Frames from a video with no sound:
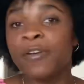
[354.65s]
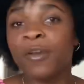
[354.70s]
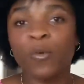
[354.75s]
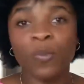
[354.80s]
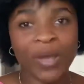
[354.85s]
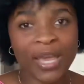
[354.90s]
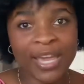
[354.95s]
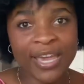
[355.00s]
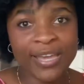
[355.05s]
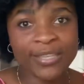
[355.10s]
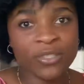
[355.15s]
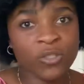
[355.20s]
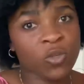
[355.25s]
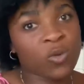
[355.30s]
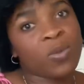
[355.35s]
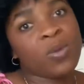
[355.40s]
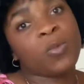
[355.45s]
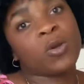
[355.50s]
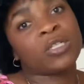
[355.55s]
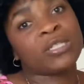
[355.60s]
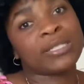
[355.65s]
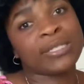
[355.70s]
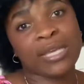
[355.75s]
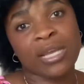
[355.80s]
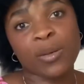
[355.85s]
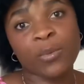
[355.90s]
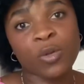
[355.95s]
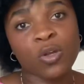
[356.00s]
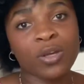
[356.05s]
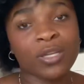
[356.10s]
ways to be more
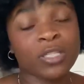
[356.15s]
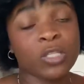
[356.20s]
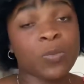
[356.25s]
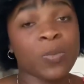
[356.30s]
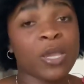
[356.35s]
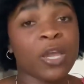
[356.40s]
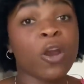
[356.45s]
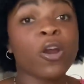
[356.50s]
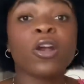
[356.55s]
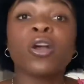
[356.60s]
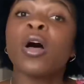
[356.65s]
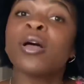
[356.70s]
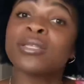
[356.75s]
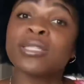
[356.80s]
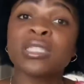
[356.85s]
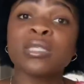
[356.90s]
sustainable and to make our closets